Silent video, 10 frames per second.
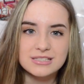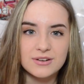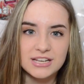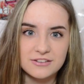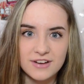so
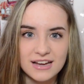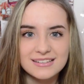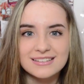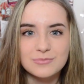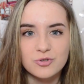I need to find
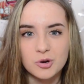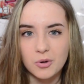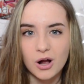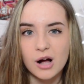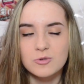it before
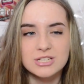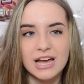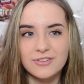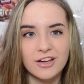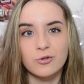prom, which I
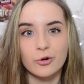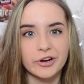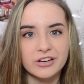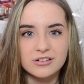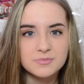have like four
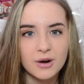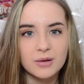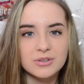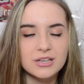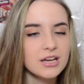years
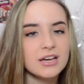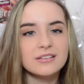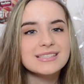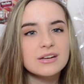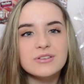probably.
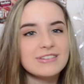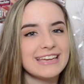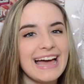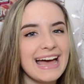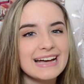Unless I don't even
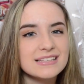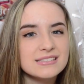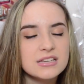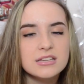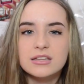get
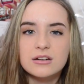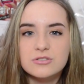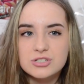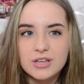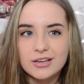asked, then I'll
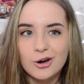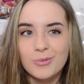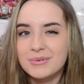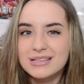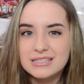just like go
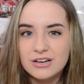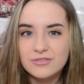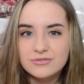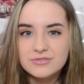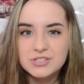by
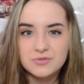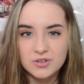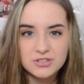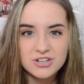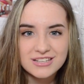myself just for
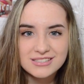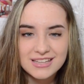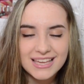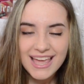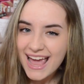the dress.
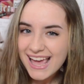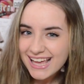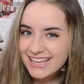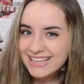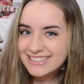Like, hey,
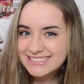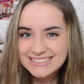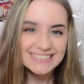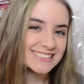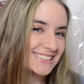
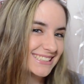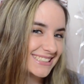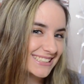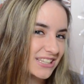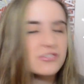
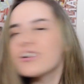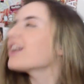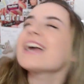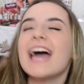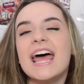you thought
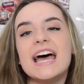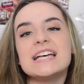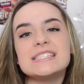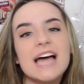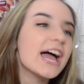I got
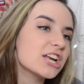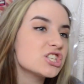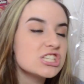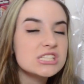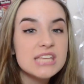asked? I
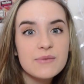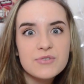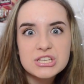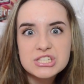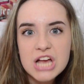actually just came
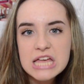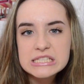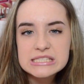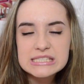for the dress.